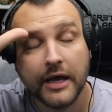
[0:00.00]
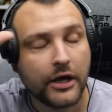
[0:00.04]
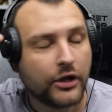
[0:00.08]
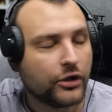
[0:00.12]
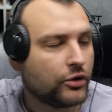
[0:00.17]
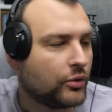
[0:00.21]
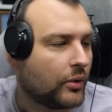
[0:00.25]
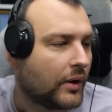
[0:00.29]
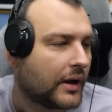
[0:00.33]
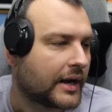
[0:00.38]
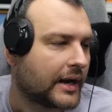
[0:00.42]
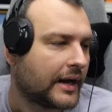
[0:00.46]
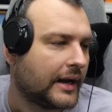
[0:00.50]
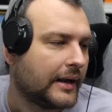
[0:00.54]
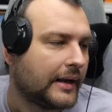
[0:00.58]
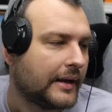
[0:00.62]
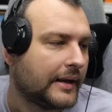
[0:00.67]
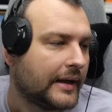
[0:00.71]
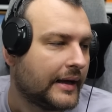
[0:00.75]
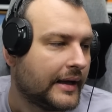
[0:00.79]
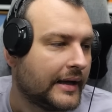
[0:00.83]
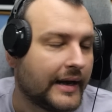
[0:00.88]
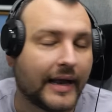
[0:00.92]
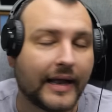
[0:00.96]
You are
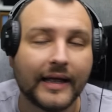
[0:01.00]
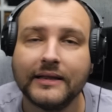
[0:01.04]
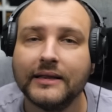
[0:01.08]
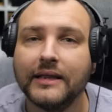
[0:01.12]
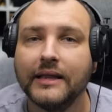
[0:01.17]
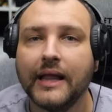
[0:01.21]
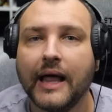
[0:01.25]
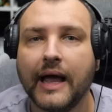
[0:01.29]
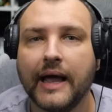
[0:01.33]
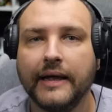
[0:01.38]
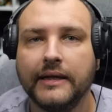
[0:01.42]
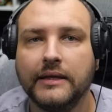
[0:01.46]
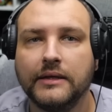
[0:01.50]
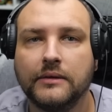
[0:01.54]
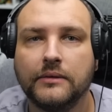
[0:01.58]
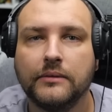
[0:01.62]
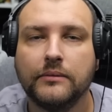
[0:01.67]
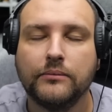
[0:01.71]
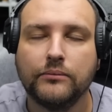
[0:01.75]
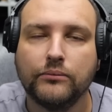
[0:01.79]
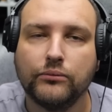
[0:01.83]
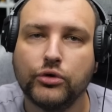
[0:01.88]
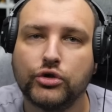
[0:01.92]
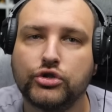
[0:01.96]
red line,
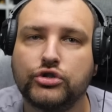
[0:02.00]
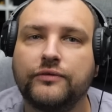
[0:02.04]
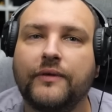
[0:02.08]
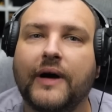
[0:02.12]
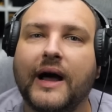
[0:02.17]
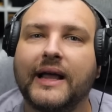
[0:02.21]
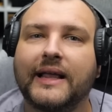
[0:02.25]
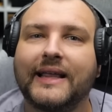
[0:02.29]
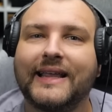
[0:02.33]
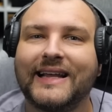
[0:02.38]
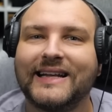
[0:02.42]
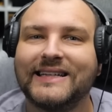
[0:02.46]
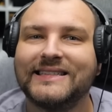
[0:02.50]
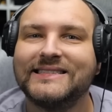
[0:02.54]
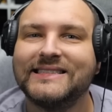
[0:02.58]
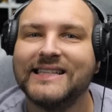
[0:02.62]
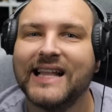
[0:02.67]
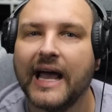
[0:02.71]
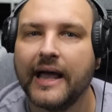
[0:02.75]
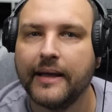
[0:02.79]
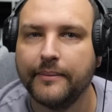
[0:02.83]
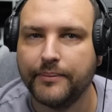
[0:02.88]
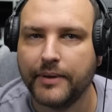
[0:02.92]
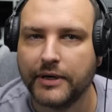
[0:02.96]
bushwanker,
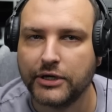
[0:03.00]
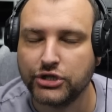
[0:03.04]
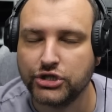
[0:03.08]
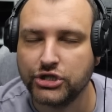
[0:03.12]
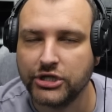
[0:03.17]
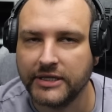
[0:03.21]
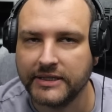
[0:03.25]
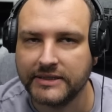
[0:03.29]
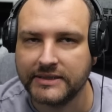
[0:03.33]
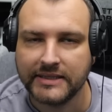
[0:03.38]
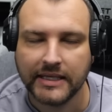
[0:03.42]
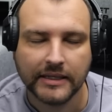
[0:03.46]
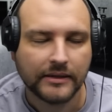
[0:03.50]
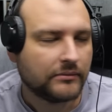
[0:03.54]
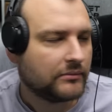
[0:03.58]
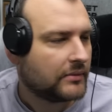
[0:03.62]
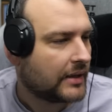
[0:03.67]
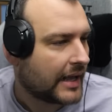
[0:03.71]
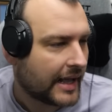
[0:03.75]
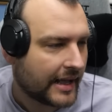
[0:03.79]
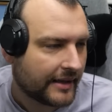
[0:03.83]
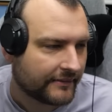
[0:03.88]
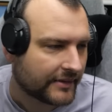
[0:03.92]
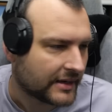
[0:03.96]
sniper, schnitzel,
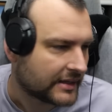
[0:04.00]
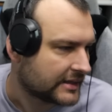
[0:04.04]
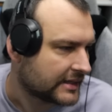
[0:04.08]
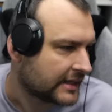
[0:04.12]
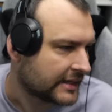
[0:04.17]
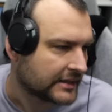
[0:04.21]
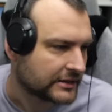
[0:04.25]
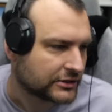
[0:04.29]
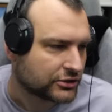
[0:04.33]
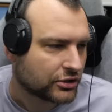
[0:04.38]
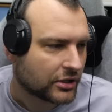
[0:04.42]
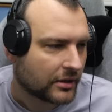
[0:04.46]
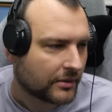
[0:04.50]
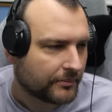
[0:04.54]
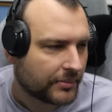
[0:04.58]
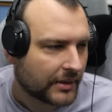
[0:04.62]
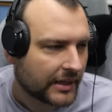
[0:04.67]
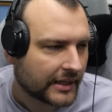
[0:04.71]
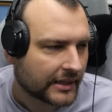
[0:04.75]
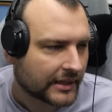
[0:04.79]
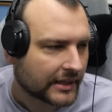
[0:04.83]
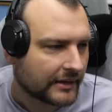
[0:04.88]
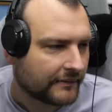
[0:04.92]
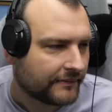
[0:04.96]
everything is
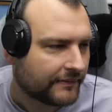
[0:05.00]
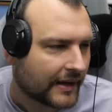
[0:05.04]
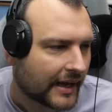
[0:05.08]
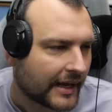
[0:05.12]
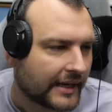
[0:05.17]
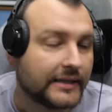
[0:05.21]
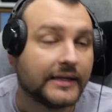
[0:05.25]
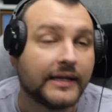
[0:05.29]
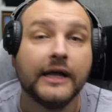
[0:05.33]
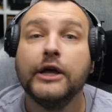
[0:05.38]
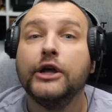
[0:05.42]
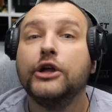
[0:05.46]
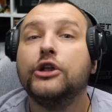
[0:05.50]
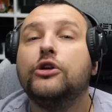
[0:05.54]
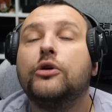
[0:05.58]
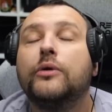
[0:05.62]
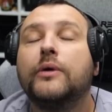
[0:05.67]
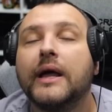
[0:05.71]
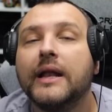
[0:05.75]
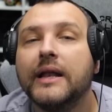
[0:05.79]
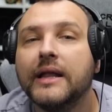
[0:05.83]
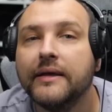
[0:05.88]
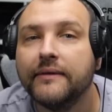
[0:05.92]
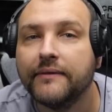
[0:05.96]
completely fine. You
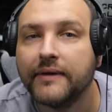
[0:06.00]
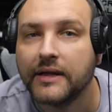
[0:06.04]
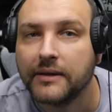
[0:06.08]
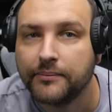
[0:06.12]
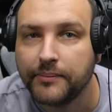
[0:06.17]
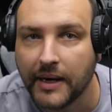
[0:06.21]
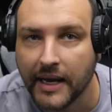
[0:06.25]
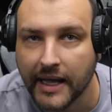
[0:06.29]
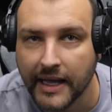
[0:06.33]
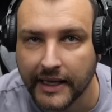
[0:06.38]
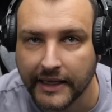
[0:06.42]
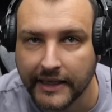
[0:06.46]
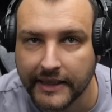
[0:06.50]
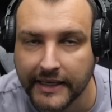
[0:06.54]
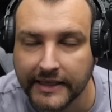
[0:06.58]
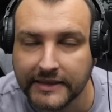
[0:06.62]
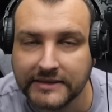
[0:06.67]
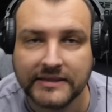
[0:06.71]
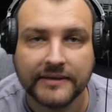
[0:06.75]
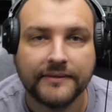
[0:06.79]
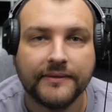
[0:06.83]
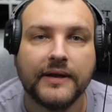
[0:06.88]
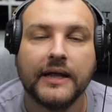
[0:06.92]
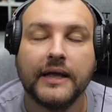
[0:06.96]
can even play
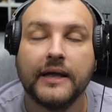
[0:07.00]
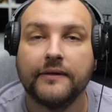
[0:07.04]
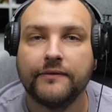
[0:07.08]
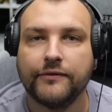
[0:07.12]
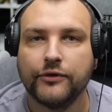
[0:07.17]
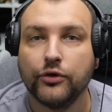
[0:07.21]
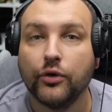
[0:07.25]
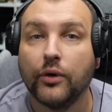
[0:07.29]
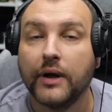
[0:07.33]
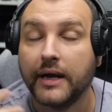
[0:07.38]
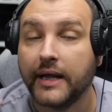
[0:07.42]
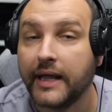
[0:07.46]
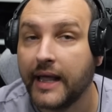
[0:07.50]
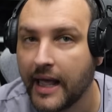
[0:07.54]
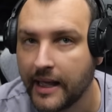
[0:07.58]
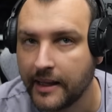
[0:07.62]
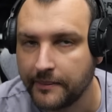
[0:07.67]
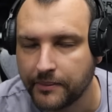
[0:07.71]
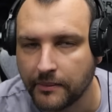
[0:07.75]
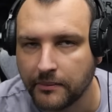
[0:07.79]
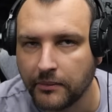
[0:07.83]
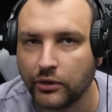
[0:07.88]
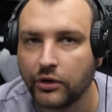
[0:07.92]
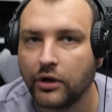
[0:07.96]
aggressively if you are
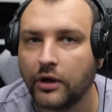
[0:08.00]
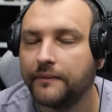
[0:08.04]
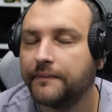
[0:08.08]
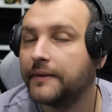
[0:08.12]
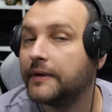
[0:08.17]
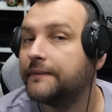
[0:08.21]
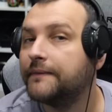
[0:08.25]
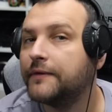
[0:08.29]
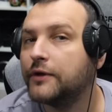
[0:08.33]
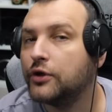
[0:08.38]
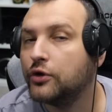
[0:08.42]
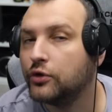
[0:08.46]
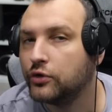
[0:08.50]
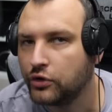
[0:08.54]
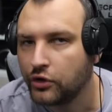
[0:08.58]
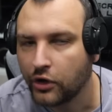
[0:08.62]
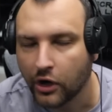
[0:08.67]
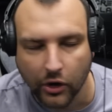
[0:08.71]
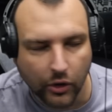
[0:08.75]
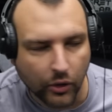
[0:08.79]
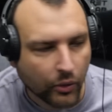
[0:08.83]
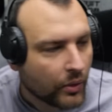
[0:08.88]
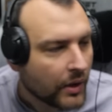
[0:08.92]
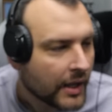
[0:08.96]
capable of, if you
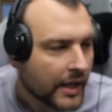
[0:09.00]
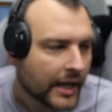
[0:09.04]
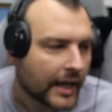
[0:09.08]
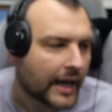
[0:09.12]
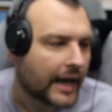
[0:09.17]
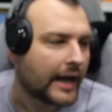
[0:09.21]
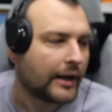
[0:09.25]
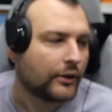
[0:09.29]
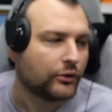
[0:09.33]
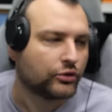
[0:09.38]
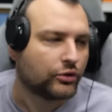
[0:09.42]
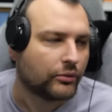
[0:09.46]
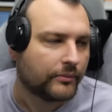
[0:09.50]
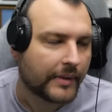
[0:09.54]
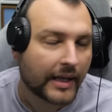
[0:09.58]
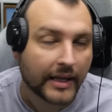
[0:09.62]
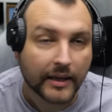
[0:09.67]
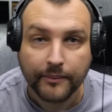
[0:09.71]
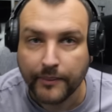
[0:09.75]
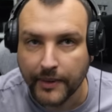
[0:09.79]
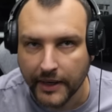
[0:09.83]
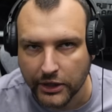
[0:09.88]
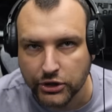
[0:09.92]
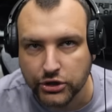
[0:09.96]
know how to
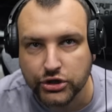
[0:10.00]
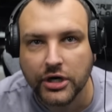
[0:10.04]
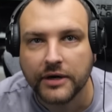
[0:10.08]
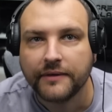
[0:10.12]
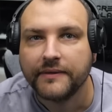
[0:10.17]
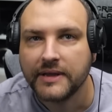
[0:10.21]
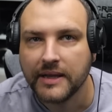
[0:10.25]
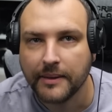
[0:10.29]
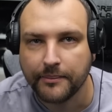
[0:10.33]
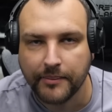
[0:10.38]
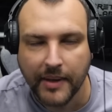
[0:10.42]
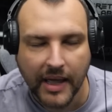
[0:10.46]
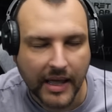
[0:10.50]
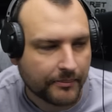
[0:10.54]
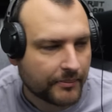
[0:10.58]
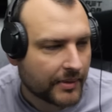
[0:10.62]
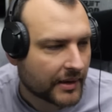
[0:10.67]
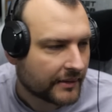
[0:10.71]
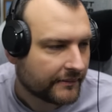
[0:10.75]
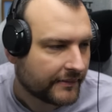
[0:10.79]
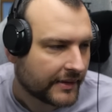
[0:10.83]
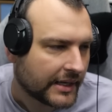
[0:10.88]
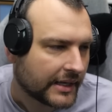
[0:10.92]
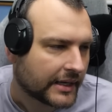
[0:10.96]
make pressure with a
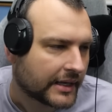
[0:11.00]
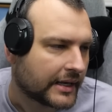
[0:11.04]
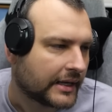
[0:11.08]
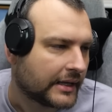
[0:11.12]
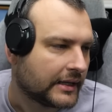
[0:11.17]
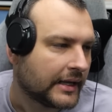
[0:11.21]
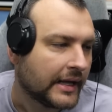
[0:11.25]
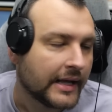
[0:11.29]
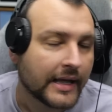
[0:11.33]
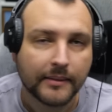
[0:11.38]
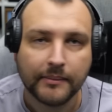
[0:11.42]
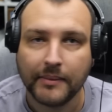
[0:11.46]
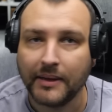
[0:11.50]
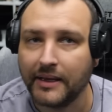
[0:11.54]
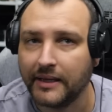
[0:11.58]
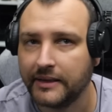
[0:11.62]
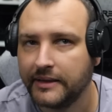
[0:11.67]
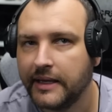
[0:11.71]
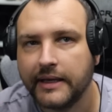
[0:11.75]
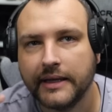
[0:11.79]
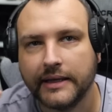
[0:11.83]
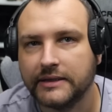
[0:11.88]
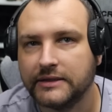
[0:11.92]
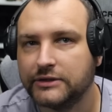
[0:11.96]
paper vehicle. But the
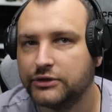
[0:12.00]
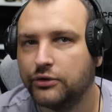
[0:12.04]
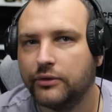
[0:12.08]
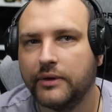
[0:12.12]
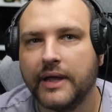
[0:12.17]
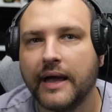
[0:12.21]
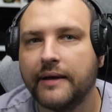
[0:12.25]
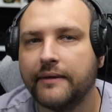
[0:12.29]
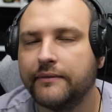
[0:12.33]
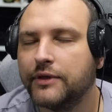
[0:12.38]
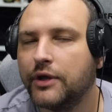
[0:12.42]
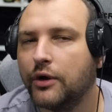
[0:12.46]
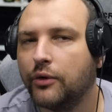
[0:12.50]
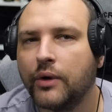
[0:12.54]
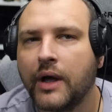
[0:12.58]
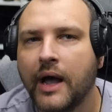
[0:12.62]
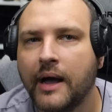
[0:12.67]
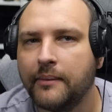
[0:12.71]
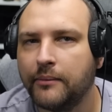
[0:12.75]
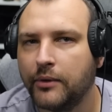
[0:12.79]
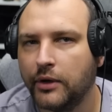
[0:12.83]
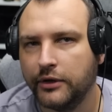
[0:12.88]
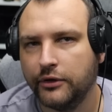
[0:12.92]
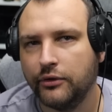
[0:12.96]
thing is, you have no
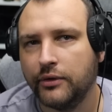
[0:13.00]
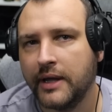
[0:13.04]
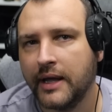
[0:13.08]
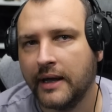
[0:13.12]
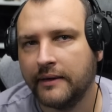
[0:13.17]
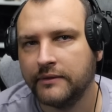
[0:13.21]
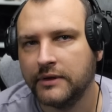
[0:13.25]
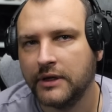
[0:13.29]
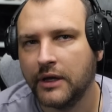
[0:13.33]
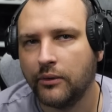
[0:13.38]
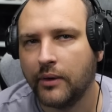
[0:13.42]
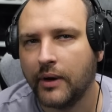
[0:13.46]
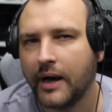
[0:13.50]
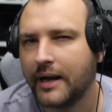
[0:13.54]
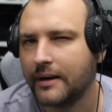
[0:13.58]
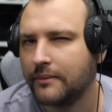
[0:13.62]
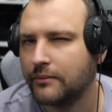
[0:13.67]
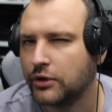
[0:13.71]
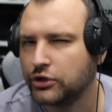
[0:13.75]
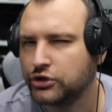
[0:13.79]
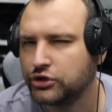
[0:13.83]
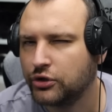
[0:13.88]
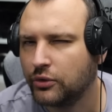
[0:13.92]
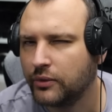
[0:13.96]
camo and you have no
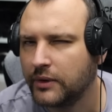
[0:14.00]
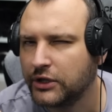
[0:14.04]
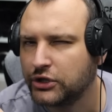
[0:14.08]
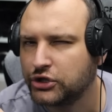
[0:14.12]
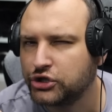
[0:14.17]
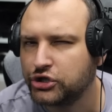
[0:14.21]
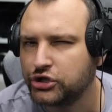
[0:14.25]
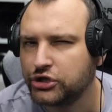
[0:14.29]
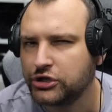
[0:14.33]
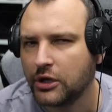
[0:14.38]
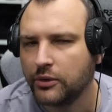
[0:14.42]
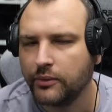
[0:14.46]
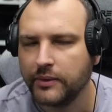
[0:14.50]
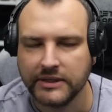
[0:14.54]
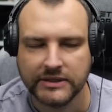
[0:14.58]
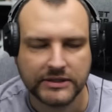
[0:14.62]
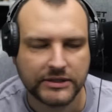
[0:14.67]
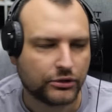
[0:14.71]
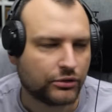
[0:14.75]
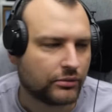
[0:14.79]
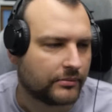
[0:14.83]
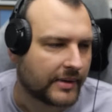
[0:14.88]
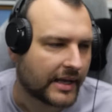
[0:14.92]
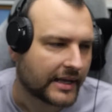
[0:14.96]
armor. So it's so
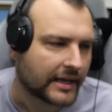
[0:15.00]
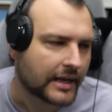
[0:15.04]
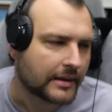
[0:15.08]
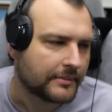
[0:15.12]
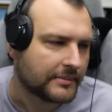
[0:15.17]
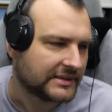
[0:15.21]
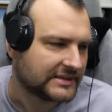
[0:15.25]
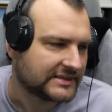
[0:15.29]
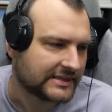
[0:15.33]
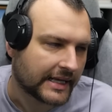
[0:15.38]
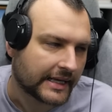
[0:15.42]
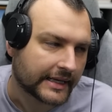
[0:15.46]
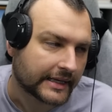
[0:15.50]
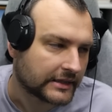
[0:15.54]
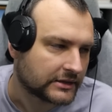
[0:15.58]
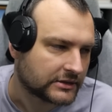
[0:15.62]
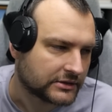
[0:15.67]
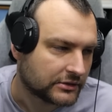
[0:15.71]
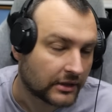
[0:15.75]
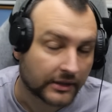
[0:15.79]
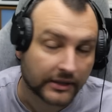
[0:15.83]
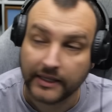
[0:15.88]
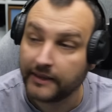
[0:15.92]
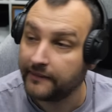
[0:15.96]
easy to make a mistake,
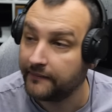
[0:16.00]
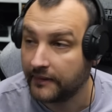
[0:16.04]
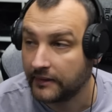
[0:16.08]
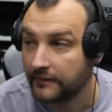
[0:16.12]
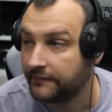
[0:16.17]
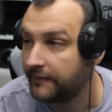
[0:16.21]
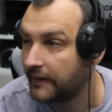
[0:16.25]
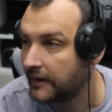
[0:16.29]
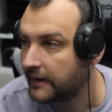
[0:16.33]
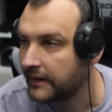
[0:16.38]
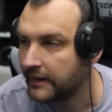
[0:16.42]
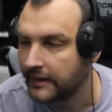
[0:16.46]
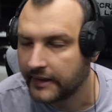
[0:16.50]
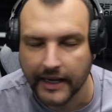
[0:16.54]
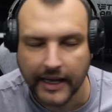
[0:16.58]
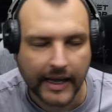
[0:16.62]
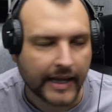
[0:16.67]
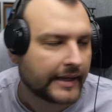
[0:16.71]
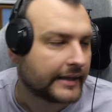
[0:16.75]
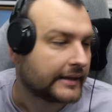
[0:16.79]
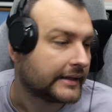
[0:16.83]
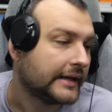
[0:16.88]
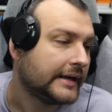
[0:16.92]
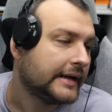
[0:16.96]
it's not even funny,
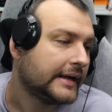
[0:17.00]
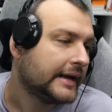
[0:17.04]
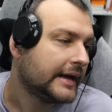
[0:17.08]
right?